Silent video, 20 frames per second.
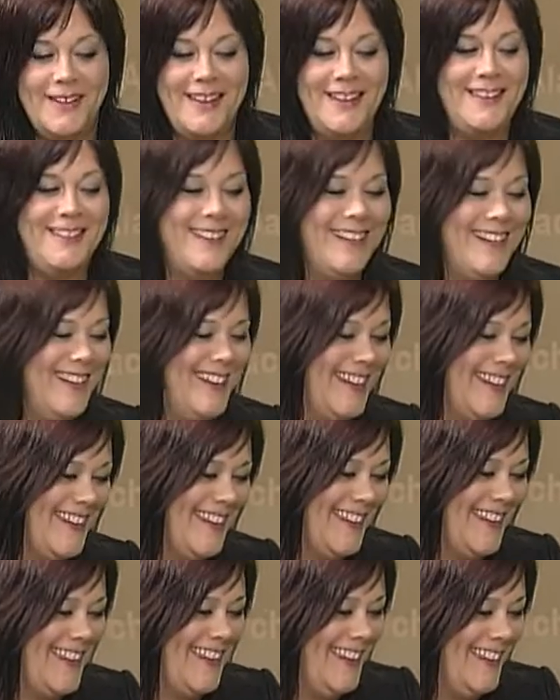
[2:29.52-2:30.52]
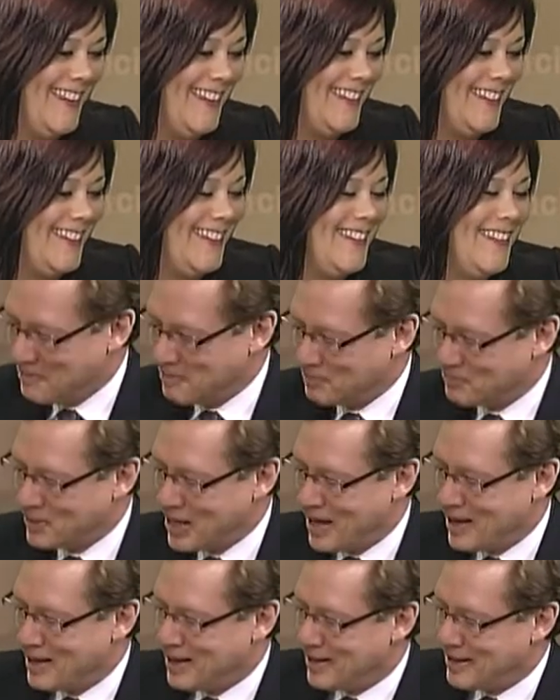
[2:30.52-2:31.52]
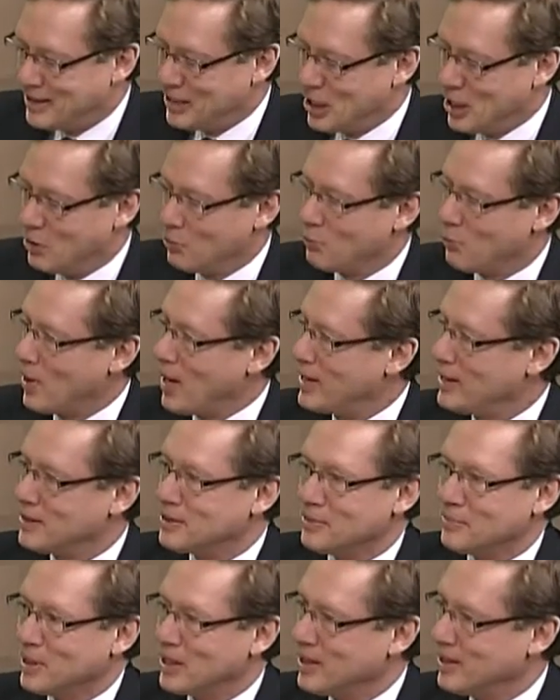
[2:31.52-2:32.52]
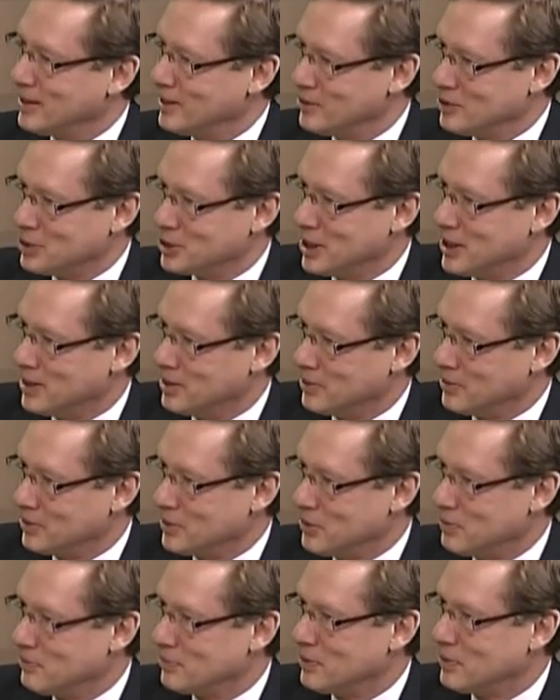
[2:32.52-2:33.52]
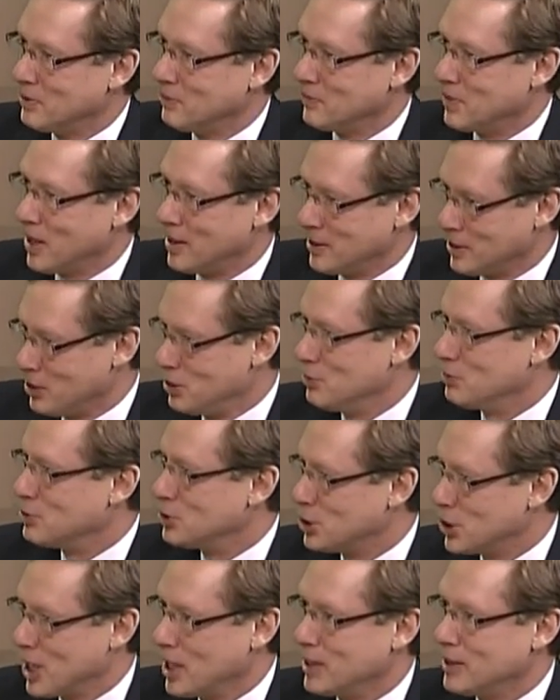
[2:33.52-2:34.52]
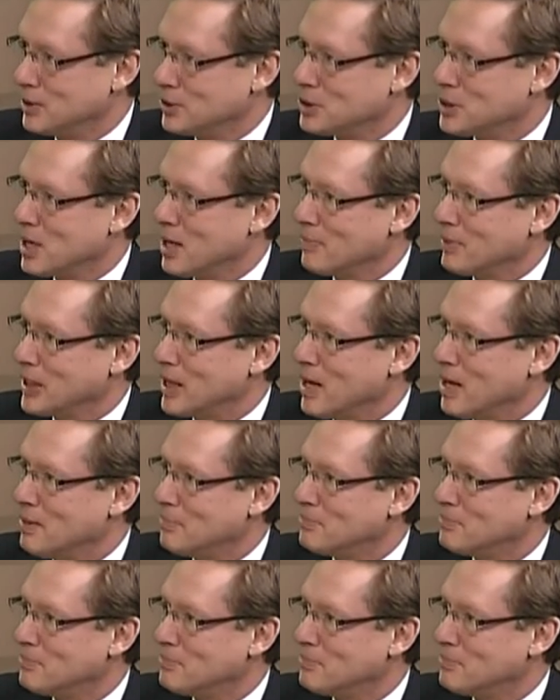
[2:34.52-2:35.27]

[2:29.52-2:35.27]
Yeah. You know, right at the beginning of the show, you've got a huge change coming up.